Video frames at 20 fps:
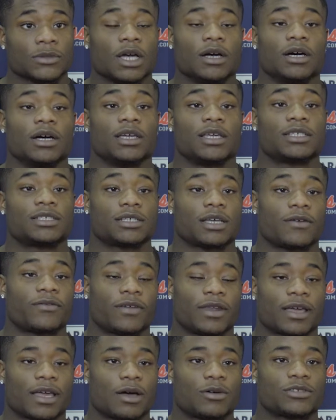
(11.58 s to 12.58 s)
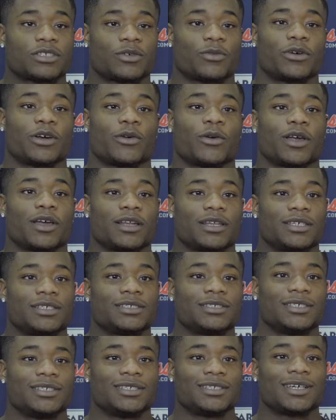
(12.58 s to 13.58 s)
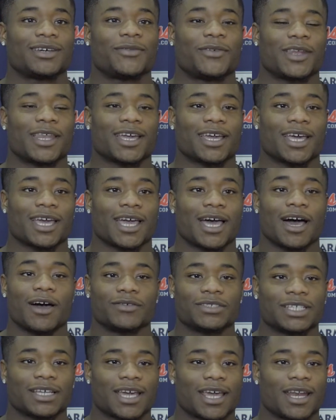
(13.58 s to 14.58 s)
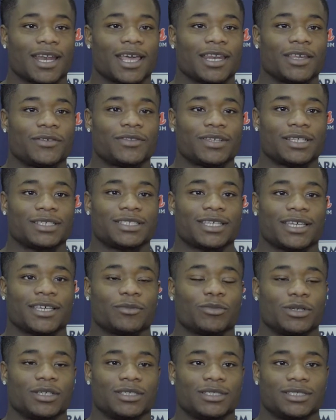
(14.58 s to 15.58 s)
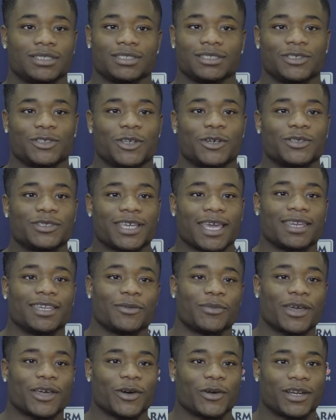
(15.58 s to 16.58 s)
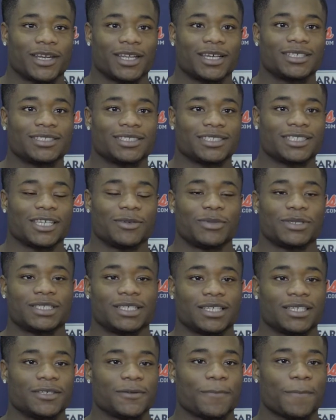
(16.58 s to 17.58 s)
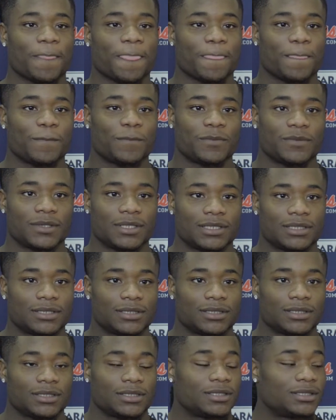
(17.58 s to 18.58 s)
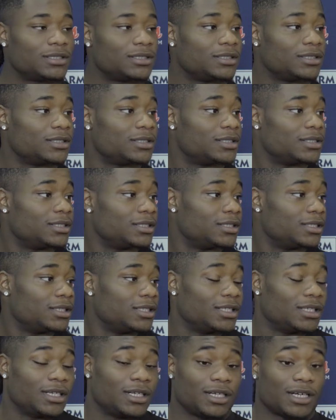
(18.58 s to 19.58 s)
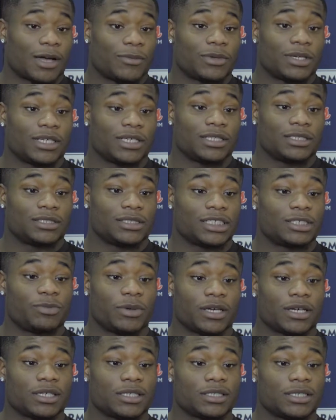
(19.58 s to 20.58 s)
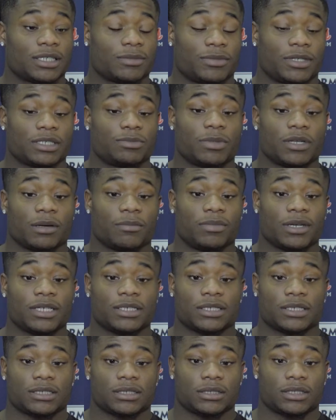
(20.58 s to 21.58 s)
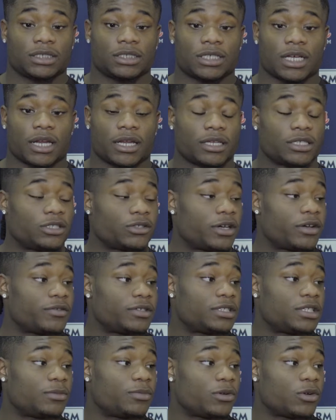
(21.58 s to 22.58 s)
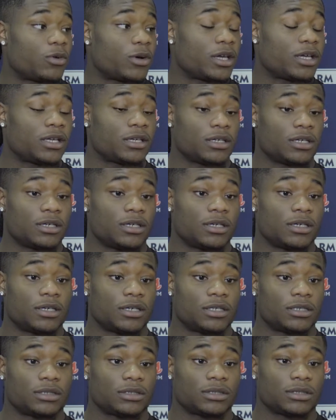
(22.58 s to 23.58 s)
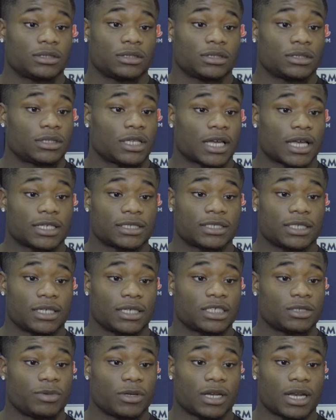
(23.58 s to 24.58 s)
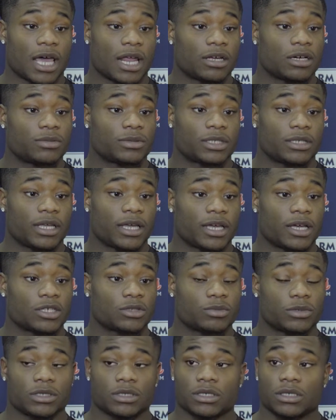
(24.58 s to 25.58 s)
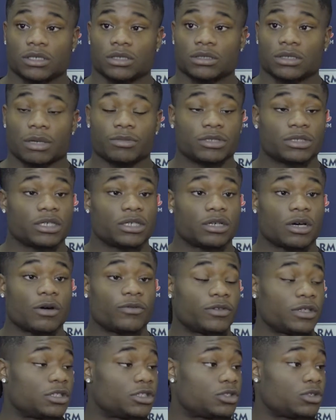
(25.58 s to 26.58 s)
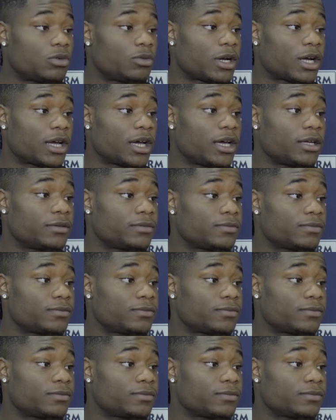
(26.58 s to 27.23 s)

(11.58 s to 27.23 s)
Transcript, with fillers: Uh, yes, sir. I feel like I was somewhere around there. Uh, felt like I obviously I got a lot left in the tank, but uh, you know can't look back on it now. Just keep excelling. What's this whole process been like for you? Uh, I mean, it's been good. I mean, it's been a blessing. Just trying to enjoy every step of the way. Uh, like I said, it's been a lot of ups and downs, but uh, I'm just here hopefully to show them what I got.